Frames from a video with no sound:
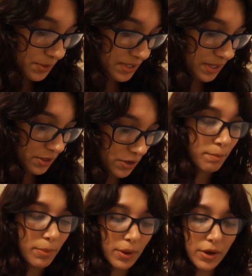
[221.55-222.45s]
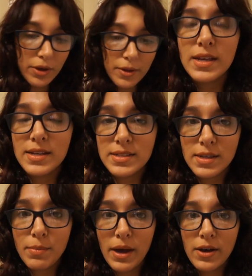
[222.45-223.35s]
particular book is
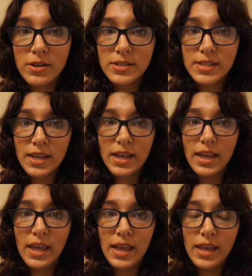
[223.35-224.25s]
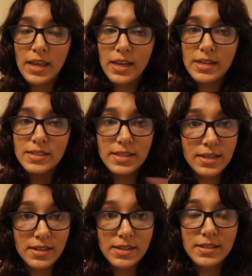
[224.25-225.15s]
about a
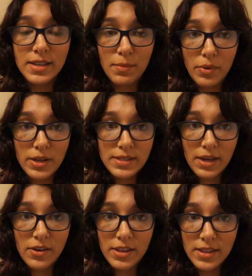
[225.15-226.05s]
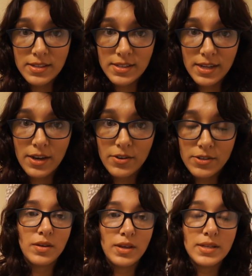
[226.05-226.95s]
sickness that breaks out in this
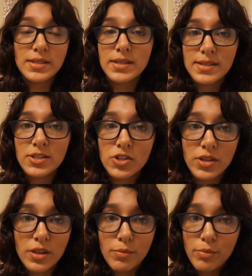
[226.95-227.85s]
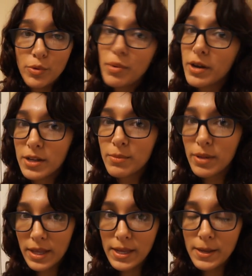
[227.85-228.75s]
town. It's essentially the bubonic
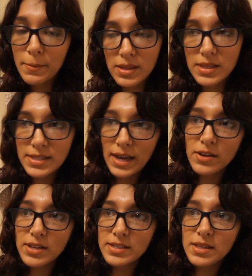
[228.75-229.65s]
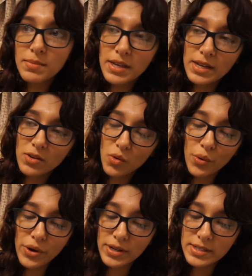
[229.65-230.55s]
plague. The town ends up getting
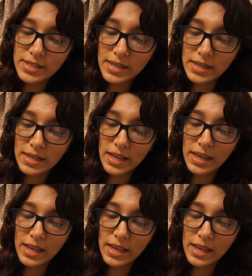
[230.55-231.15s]
quarantined